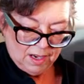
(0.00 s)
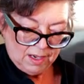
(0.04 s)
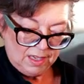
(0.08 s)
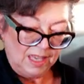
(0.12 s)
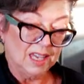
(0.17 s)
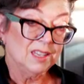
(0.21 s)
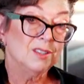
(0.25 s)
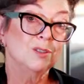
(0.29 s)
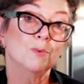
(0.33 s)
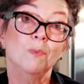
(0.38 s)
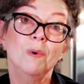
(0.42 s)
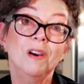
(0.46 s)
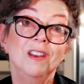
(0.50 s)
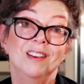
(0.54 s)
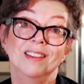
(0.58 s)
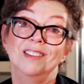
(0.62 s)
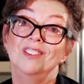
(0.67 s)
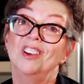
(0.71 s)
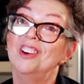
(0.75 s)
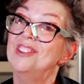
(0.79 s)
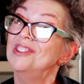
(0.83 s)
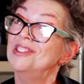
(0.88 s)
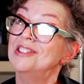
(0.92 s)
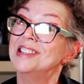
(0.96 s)
guess what? It
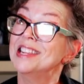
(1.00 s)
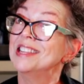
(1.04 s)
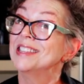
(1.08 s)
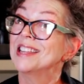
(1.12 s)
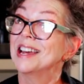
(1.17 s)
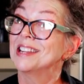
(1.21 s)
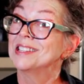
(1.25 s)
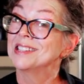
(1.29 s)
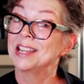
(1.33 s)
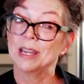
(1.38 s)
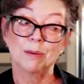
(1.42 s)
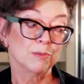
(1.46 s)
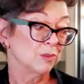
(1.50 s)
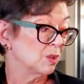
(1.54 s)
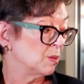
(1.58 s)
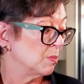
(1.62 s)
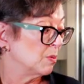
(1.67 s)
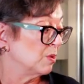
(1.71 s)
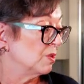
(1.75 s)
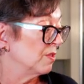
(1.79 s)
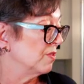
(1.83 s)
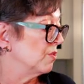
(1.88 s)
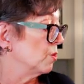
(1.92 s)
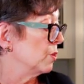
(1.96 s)
does need that
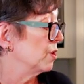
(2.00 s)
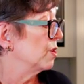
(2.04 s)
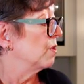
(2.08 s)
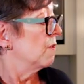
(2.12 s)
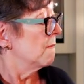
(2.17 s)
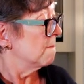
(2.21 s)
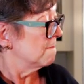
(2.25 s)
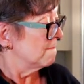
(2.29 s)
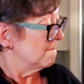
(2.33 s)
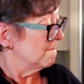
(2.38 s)
tablespoon of oil.